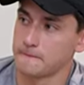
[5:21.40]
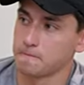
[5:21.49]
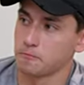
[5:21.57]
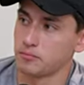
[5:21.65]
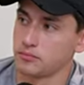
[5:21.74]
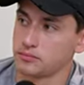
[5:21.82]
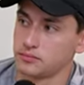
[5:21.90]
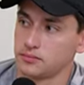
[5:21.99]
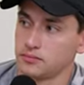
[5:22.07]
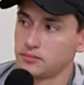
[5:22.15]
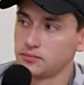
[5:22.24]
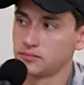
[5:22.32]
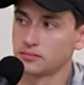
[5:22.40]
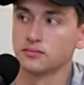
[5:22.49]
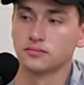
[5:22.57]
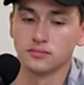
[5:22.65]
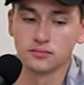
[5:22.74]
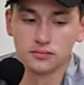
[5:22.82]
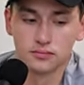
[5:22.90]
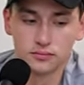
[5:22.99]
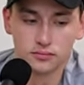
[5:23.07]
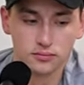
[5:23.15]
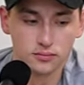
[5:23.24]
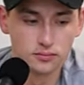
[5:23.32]

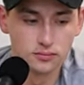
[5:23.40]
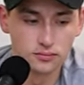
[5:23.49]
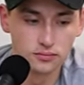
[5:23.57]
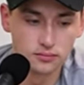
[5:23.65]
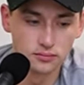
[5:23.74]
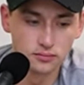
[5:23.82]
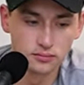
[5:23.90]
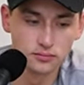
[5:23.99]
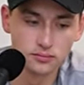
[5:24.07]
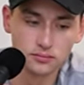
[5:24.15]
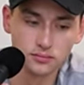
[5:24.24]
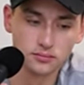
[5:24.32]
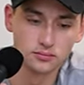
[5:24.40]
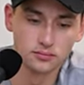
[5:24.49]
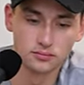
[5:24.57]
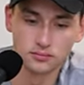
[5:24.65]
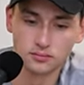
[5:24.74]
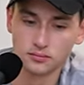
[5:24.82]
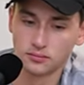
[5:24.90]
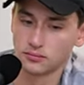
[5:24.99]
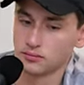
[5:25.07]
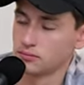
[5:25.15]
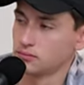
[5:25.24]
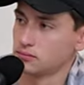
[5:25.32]

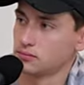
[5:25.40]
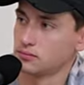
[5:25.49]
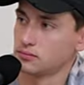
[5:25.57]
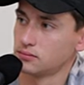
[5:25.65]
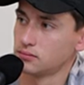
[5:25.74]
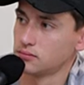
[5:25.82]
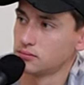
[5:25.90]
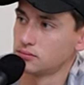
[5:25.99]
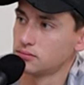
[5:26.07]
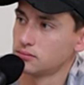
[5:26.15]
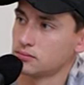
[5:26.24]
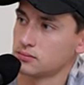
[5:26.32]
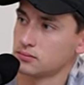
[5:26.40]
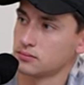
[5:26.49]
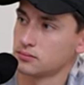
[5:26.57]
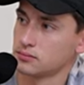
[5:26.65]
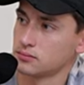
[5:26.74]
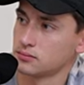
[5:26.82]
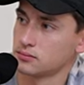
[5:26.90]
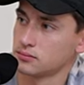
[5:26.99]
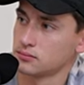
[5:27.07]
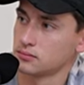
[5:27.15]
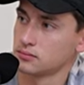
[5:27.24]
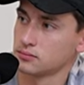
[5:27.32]

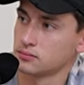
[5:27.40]
(silent)